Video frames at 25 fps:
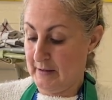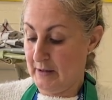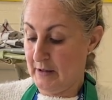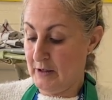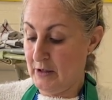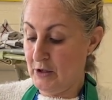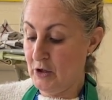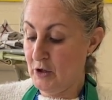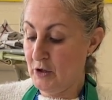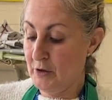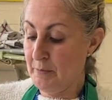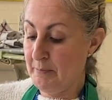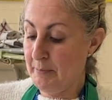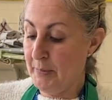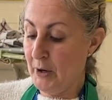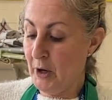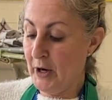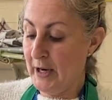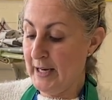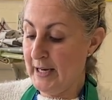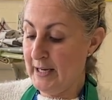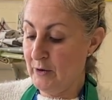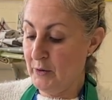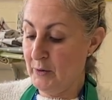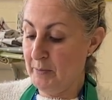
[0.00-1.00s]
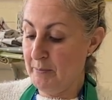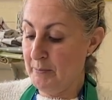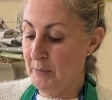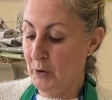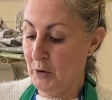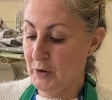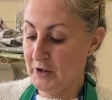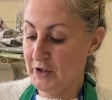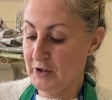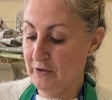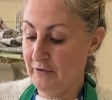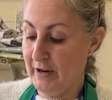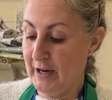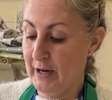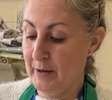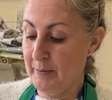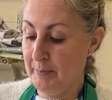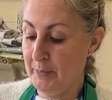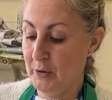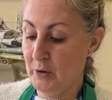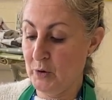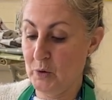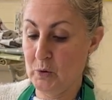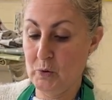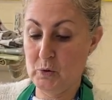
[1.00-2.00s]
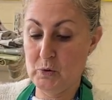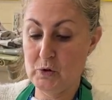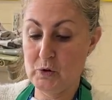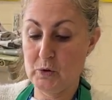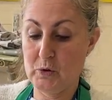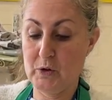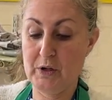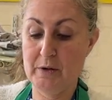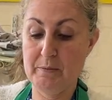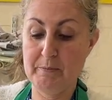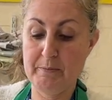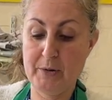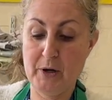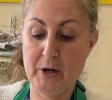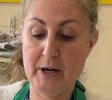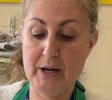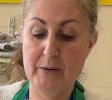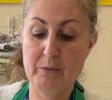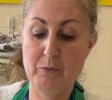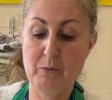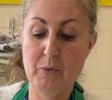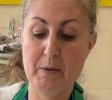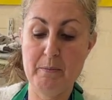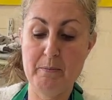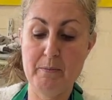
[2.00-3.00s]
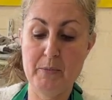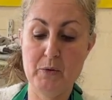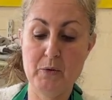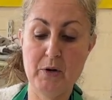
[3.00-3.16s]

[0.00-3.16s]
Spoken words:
You can buy little mozzarella balls, or you can buy it in one ball